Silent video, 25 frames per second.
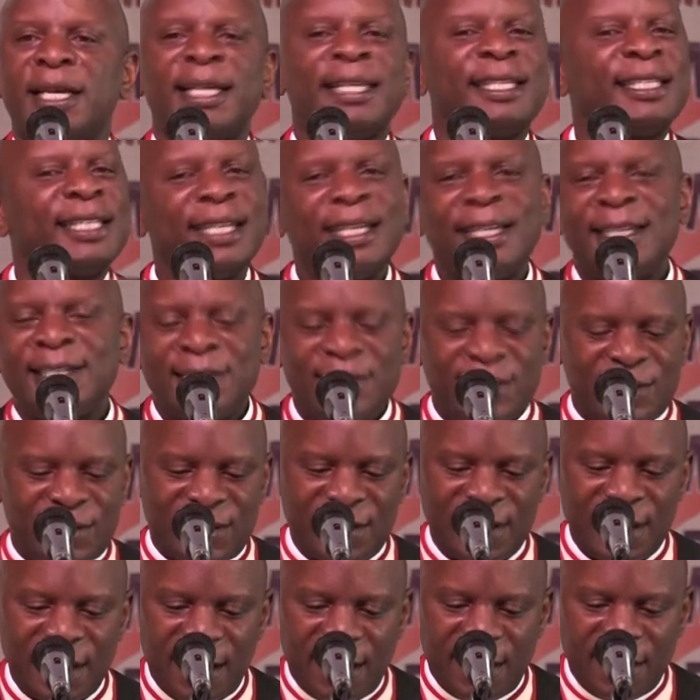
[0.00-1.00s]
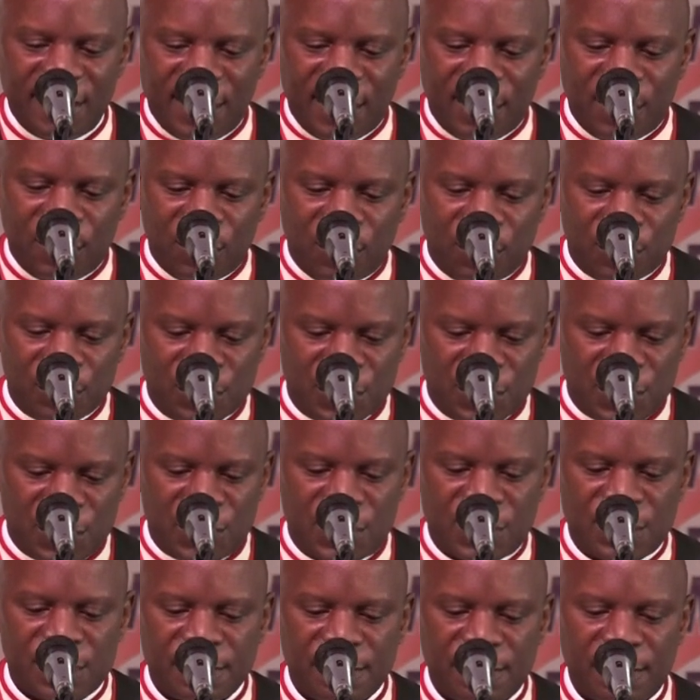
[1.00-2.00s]
It is the
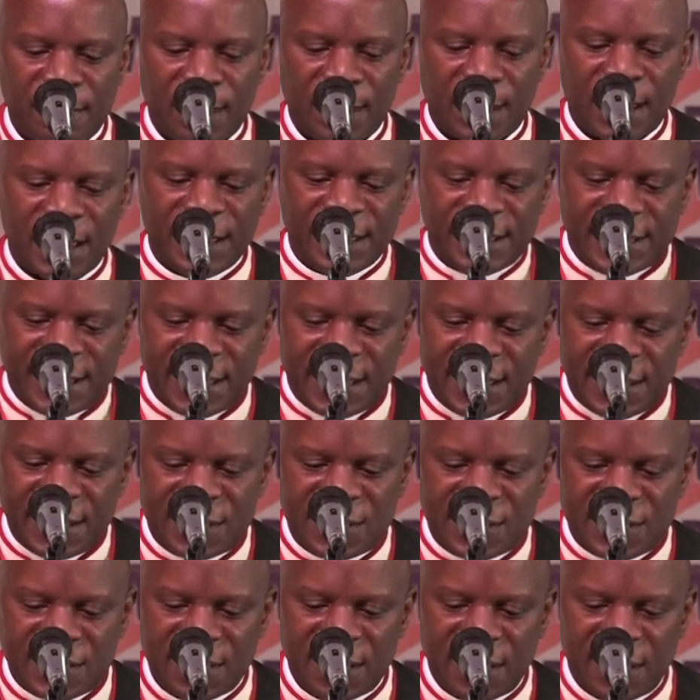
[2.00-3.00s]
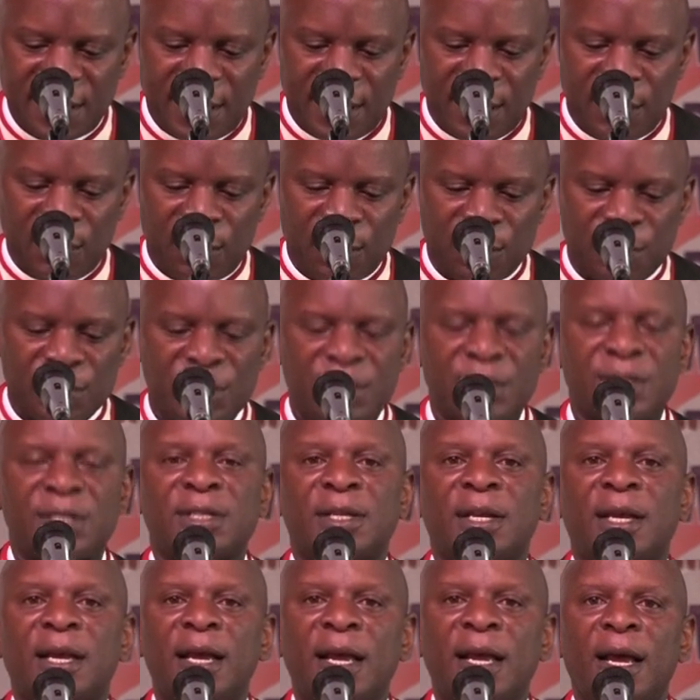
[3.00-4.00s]
Lord's. It is the Lord's.